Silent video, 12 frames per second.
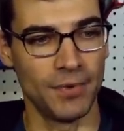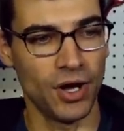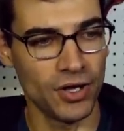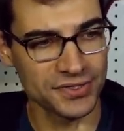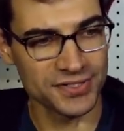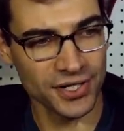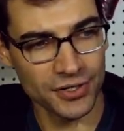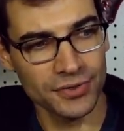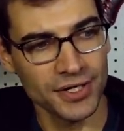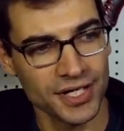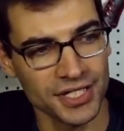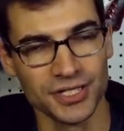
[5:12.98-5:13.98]

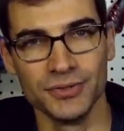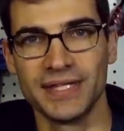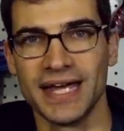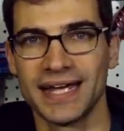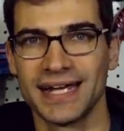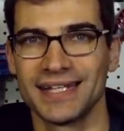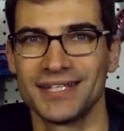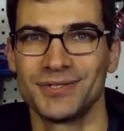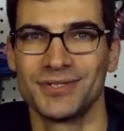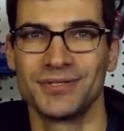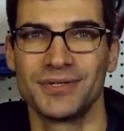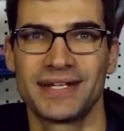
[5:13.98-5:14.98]
Also, you
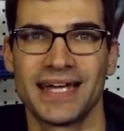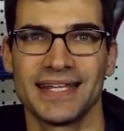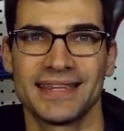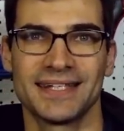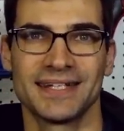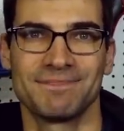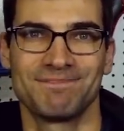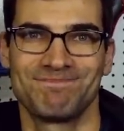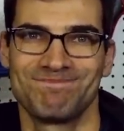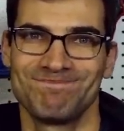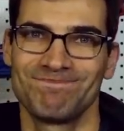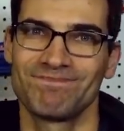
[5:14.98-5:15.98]
get the
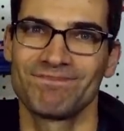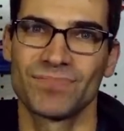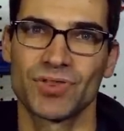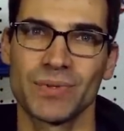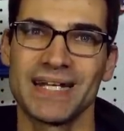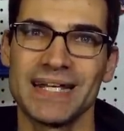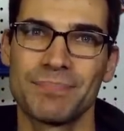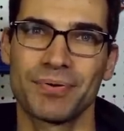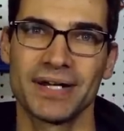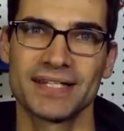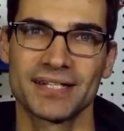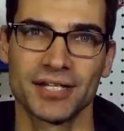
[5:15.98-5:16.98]
3D
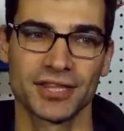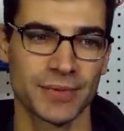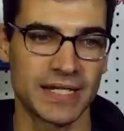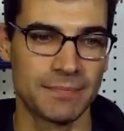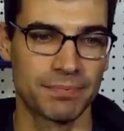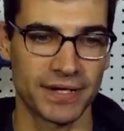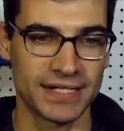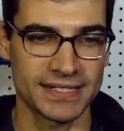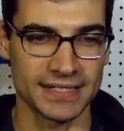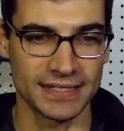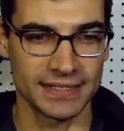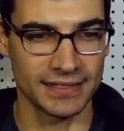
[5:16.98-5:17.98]
printed on 3D
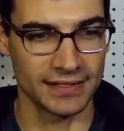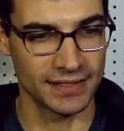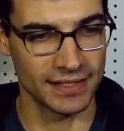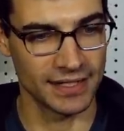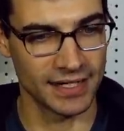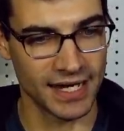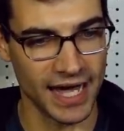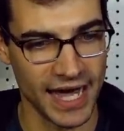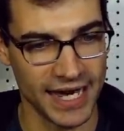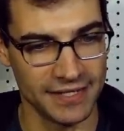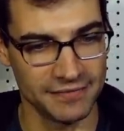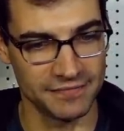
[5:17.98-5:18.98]
printed
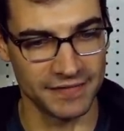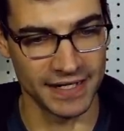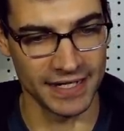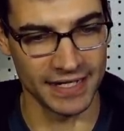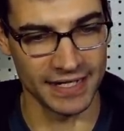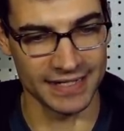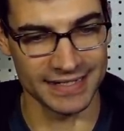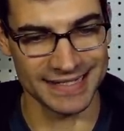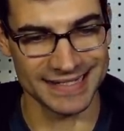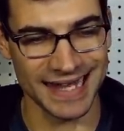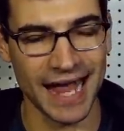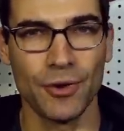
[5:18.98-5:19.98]
kind of
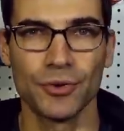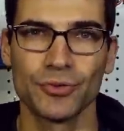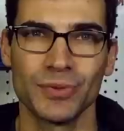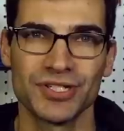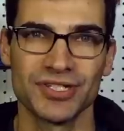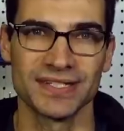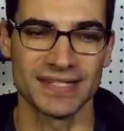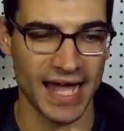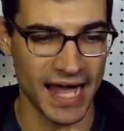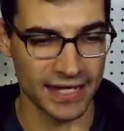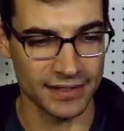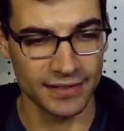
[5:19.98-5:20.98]
sound, which is
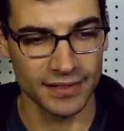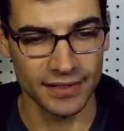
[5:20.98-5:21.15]
not